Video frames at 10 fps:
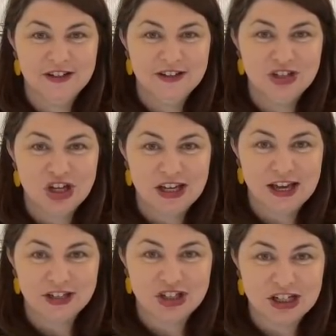the
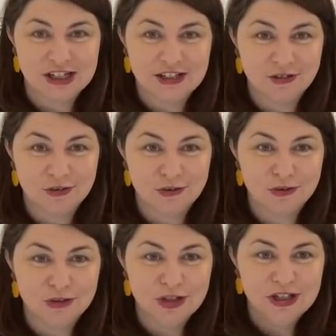checkout chick,
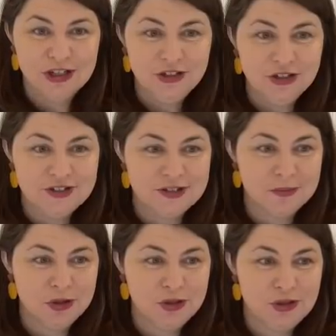or, you know,
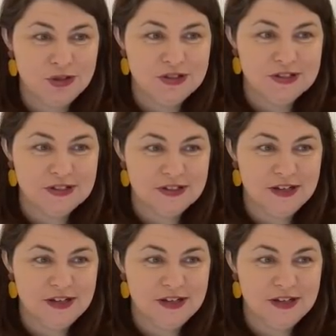someone who's